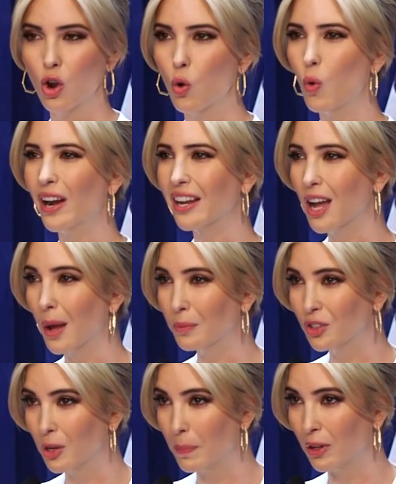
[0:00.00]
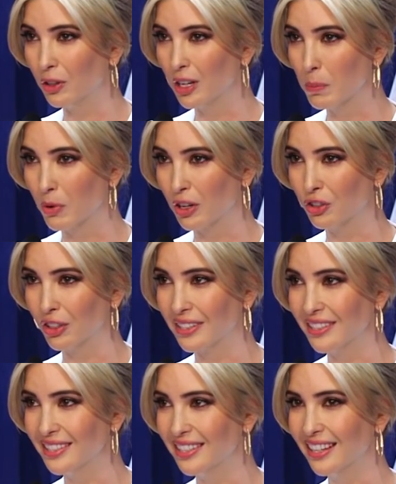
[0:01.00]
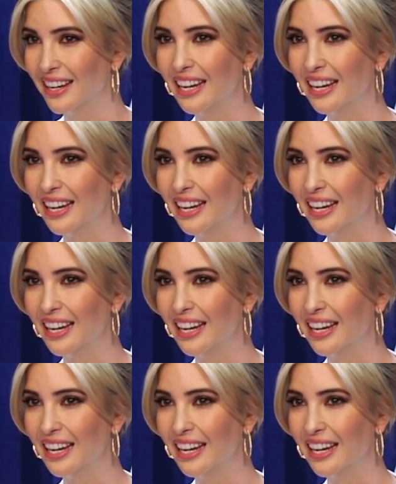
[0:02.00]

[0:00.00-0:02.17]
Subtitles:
When it comes to building bridges,